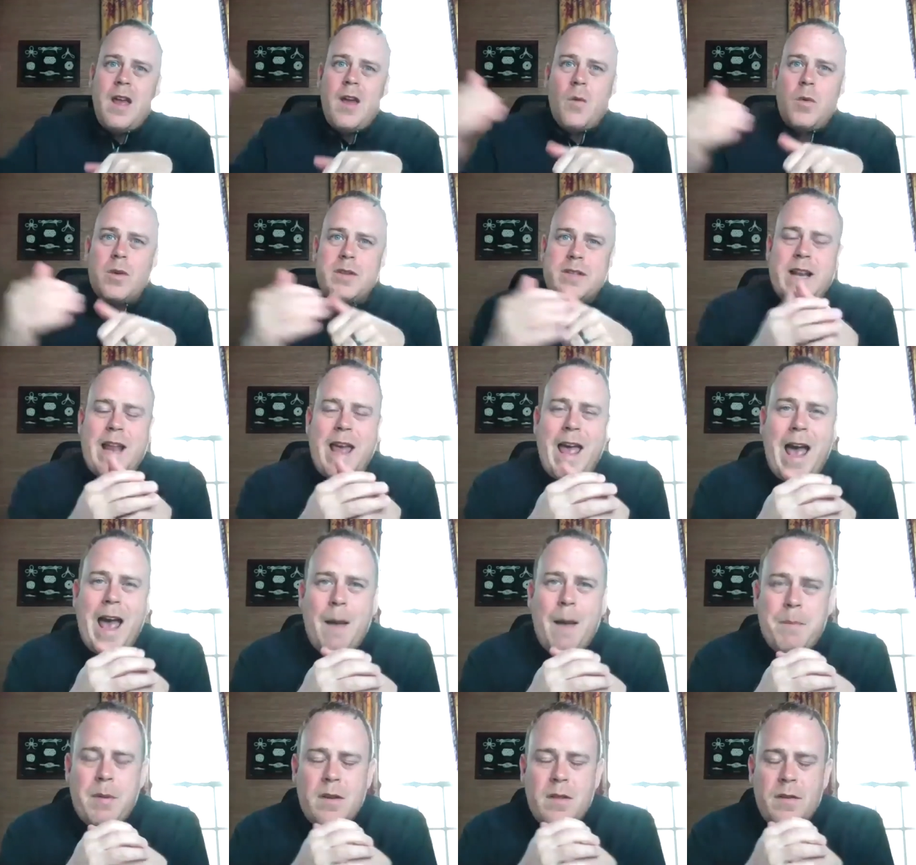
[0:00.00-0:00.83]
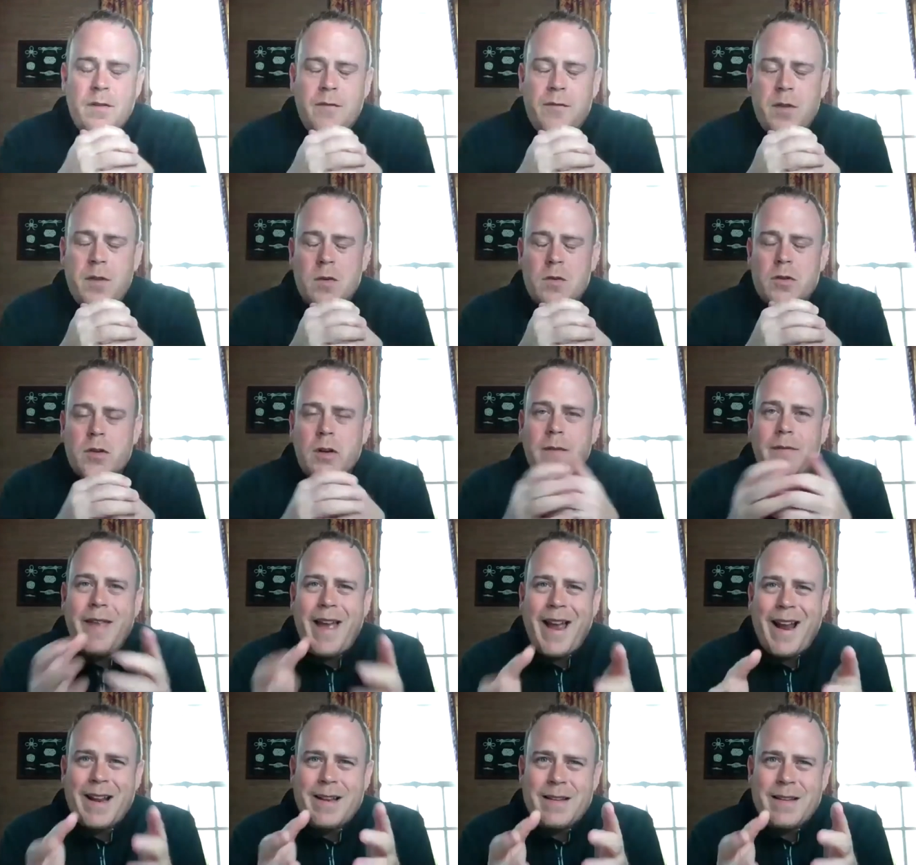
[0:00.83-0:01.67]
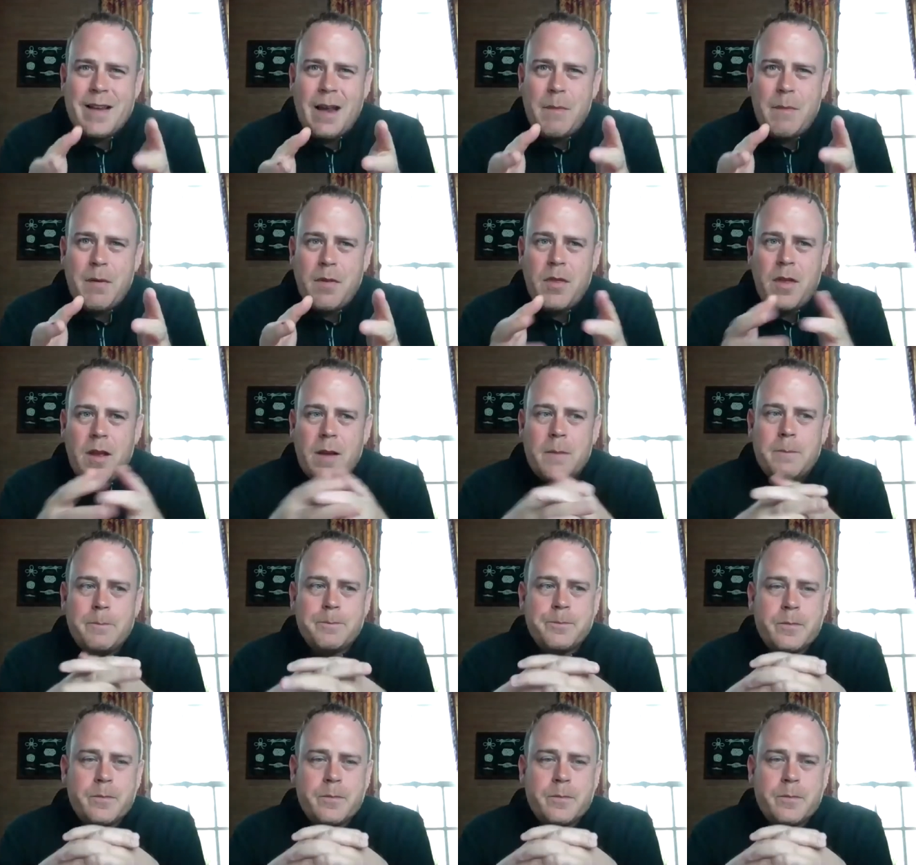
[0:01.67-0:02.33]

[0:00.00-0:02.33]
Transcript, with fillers: was going to happen in the future, that type of thing.